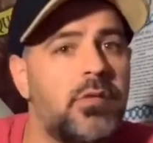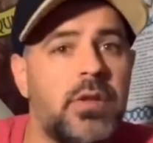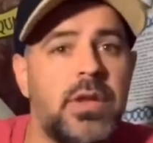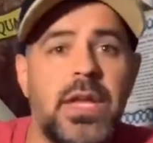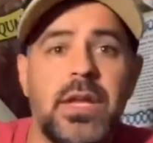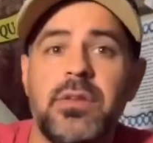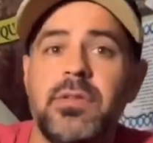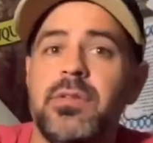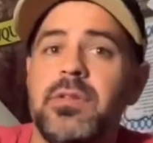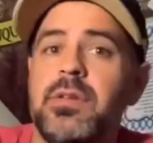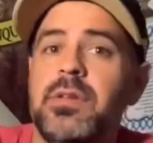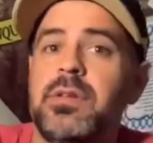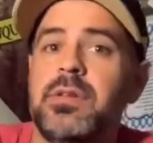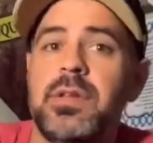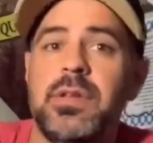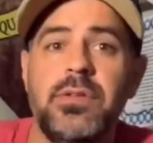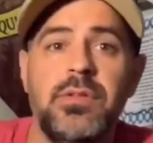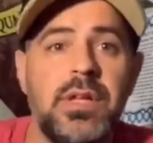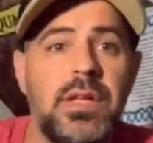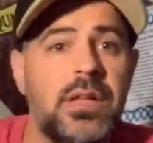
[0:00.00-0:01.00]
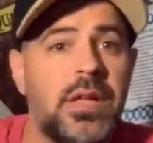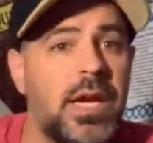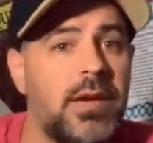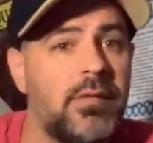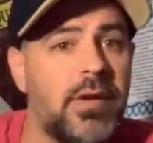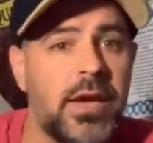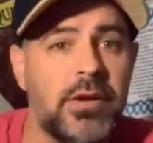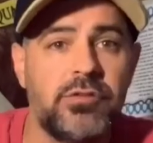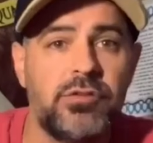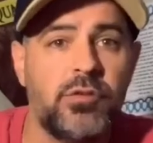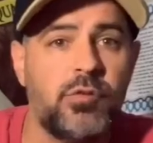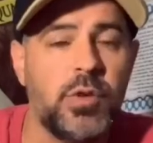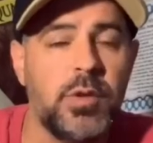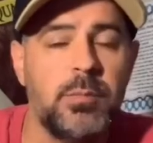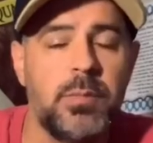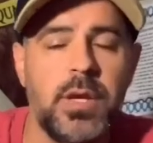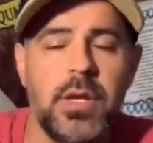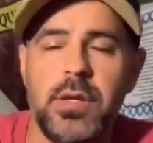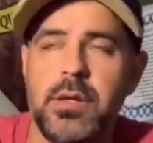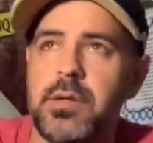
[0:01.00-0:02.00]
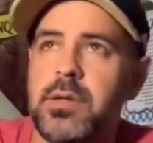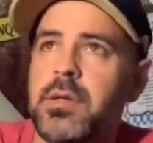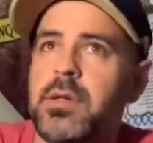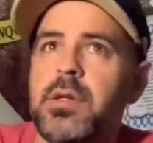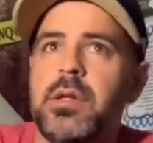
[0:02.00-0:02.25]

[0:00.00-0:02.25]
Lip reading: the next Disney live-action remake,